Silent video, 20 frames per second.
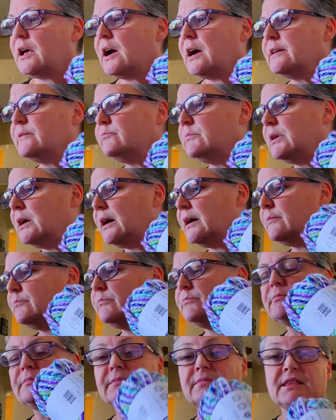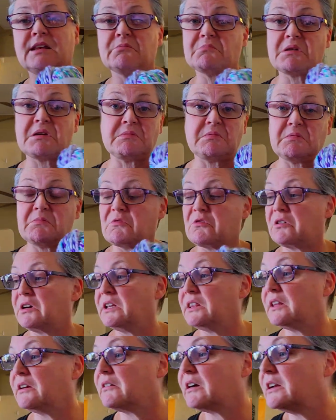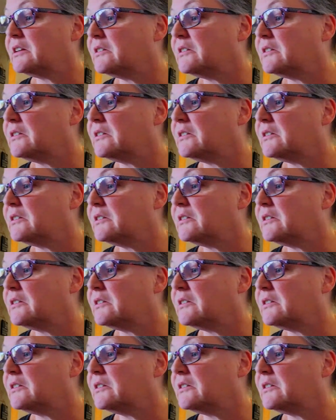I, I, there may be more in there, I